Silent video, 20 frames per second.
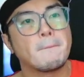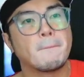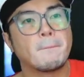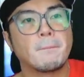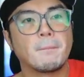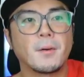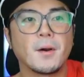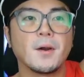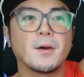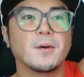
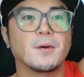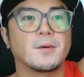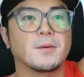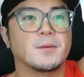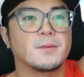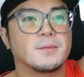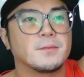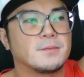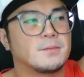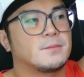Pro.
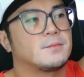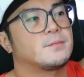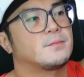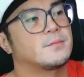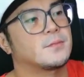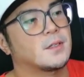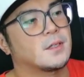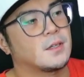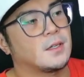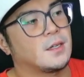
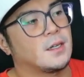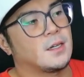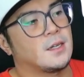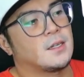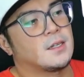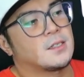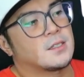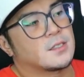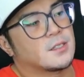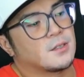
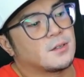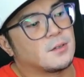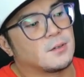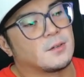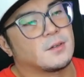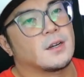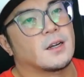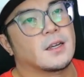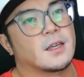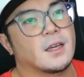
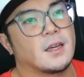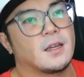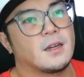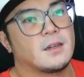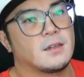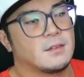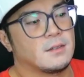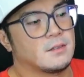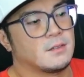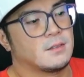So
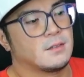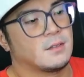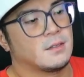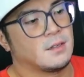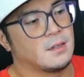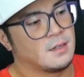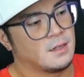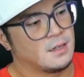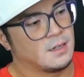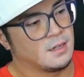again,
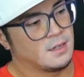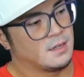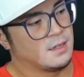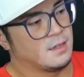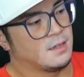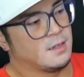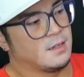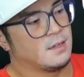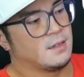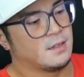
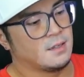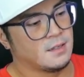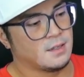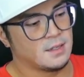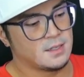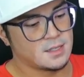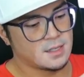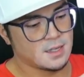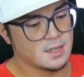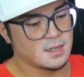
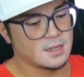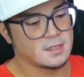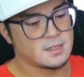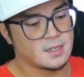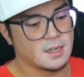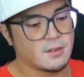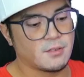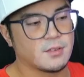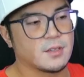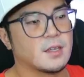this thing is
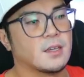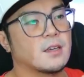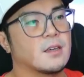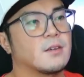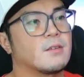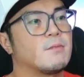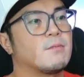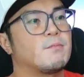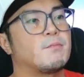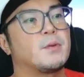definitely
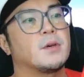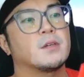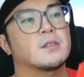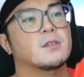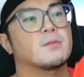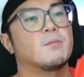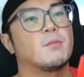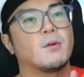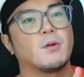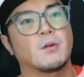
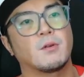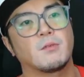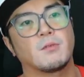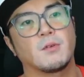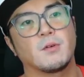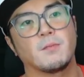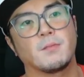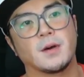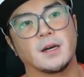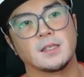built more
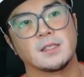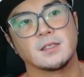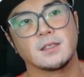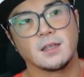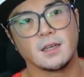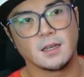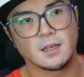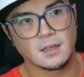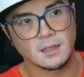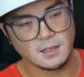robust.
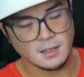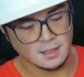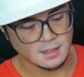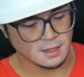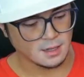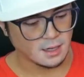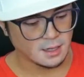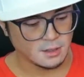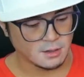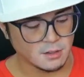Like,
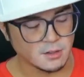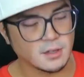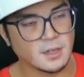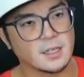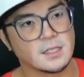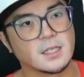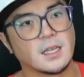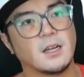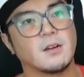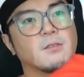I know you
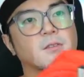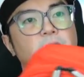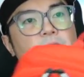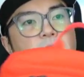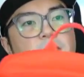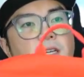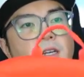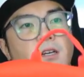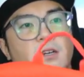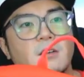guys can't really
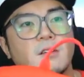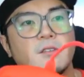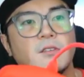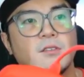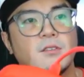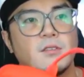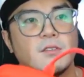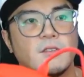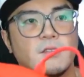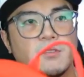tell
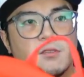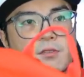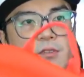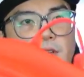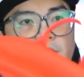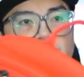via